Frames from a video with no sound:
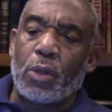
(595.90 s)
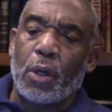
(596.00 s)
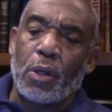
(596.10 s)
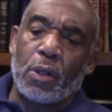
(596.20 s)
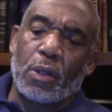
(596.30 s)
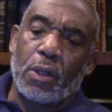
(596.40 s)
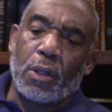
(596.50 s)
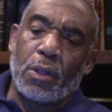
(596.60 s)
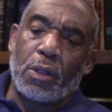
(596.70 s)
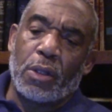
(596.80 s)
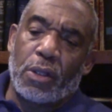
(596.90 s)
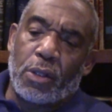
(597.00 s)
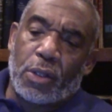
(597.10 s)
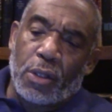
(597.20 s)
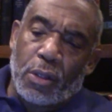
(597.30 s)

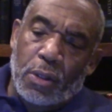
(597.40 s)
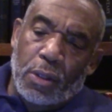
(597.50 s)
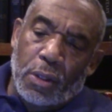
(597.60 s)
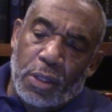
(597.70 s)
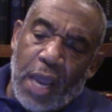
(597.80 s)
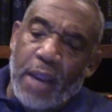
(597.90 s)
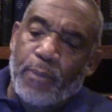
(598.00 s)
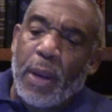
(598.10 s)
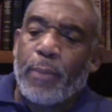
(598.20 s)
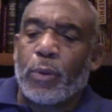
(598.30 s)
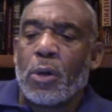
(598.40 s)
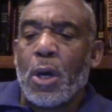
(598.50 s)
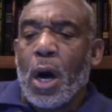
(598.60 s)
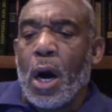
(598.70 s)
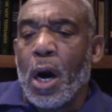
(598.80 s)
to take people,
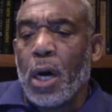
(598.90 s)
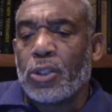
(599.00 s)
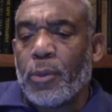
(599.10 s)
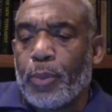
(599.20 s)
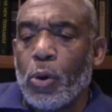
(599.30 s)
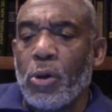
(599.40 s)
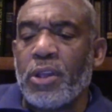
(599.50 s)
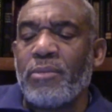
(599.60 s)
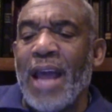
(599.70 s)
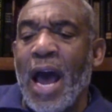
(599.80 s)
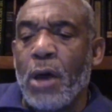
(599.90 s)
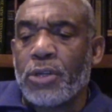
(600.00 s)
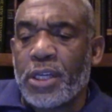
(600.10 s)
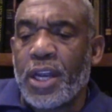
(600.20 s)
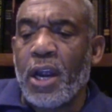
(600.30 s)
to pull them down,
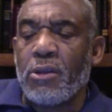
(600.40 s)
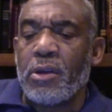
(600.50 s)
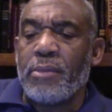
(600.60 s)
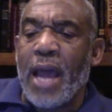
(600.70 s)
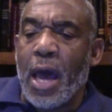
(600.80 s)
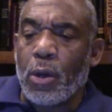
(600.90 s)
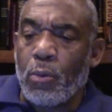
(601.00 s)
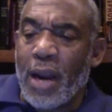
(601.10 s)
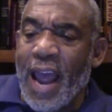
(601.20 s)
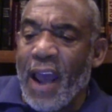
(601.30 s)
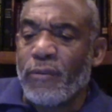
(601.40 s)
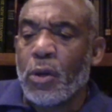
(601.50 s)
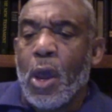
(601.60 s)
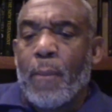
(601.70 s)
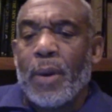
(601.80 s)
to tear them down, and what have
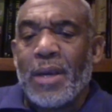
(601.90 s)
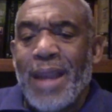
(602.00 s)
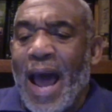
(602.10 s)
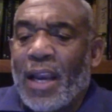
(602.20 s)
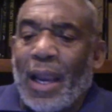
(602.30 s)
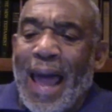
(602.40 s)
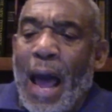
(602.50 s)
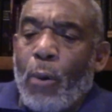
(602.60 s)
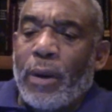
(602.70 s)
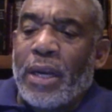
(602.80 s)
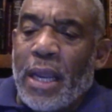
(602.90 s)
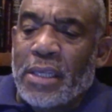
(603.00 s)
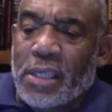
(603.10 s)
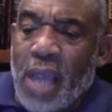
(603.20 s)
you, but not allowing and